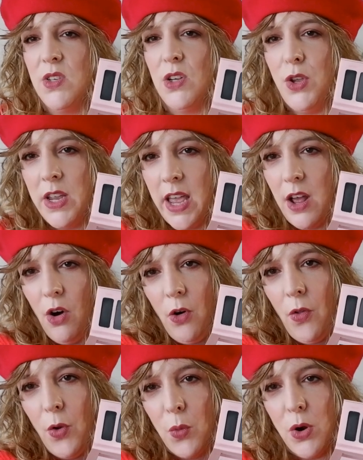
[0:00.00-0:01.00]
So you get
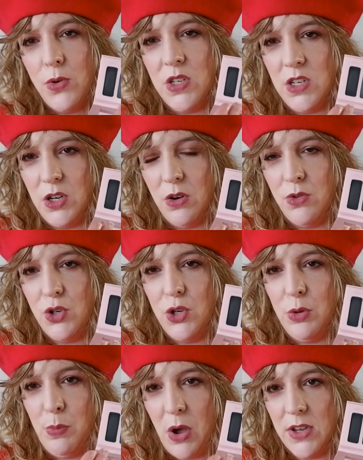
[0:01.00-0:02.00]
all the rosy tones
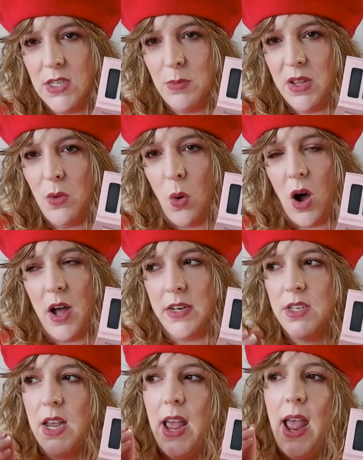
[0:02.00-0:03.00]
you could possibly
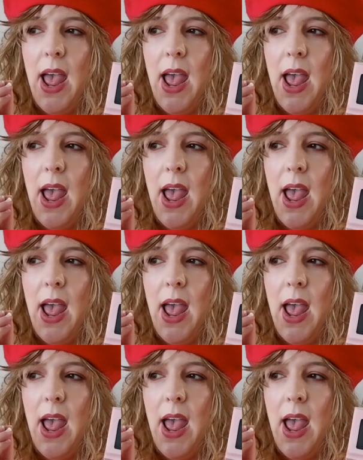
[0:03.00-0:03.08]
want,